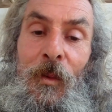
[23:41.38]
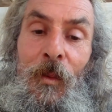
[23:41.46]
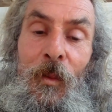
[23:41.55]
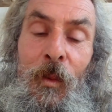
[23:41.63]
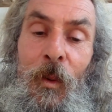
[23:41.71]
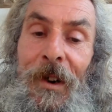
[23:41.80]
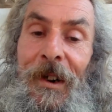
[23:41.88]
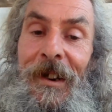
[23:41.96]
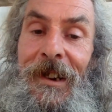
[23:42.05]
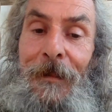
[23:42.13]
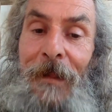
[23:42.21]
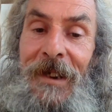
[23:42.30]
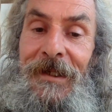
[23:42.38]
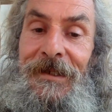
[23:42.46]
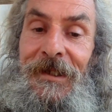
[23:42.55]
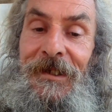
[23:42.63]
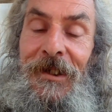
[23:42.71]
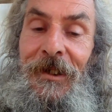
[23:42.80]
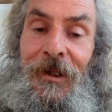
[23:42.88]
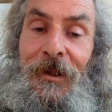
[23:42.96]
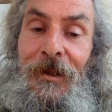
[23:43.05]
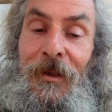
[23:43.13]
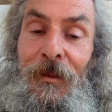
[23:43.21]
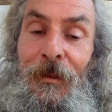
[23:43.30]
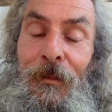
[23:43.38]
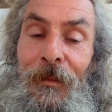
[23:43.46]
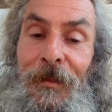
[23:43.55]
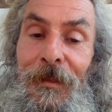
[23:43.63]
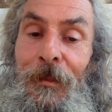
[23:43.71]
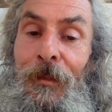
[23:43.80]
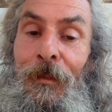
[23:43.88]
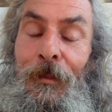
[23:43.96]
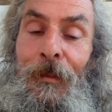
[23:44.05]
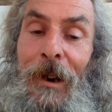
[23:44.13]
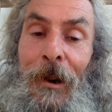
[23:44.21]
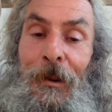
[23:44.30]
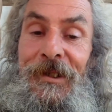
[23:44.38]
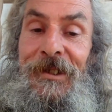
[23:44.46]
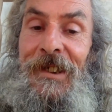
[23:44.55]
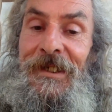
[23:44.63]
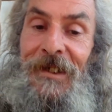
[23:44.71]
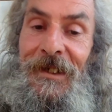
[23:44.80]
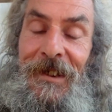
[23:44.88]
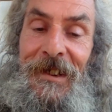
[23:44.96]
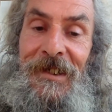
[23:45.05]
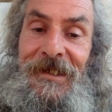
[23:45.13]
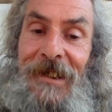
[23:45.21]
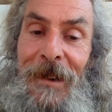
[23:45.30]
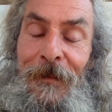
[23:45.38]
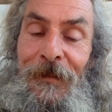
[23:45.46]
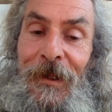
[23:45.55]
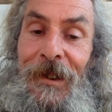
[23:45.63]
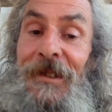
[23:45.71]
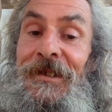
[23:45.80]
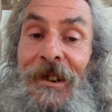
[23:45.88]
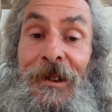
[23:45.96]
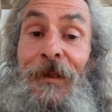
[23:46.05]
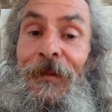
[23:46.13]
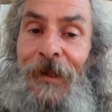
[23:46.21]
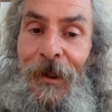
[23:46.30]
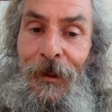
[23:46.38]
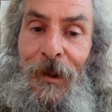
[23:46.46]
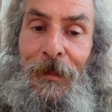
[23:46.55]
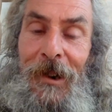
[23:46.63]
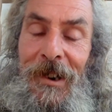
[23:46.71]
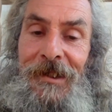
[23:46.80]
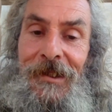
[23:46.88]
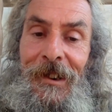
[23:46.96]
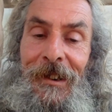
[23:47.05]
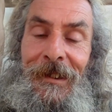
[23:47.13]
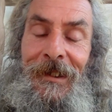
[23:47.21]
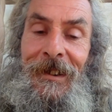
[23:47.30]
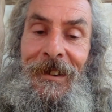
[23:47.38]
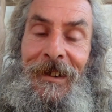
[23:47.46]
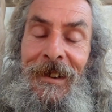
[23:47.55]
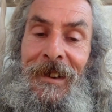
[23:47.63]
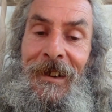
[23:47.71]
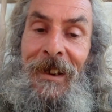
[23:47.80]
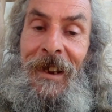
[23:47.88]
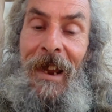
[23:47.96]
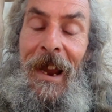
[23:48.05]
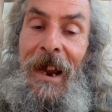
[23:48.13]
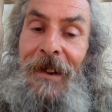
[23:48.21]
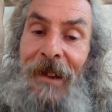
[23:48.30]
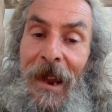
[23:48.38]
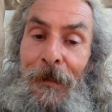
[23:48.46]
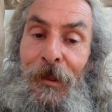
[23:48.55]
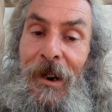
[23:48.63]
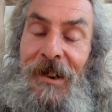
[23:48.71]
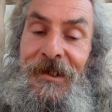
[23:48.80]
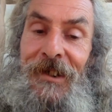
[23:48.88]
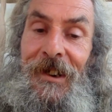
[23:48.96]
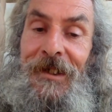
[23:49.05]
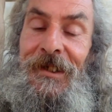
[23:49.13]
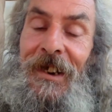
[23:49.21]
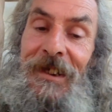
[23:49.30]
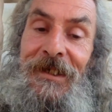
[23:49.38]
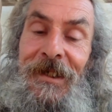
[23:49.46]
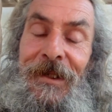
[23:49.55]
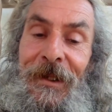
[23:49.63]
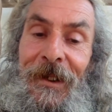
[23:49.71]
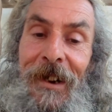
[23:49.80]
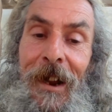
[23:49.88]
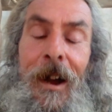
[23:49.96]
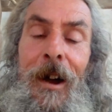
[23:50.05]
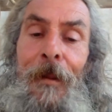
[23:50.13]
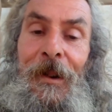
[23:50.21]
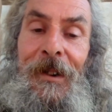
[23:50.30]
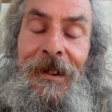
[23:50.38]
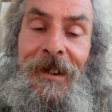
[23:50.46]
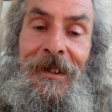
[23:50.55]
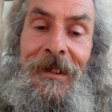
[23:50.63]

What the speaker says: What are you meant to do? Well, sit in the discomfort so you feel the pressure. And that pressure changes the carbon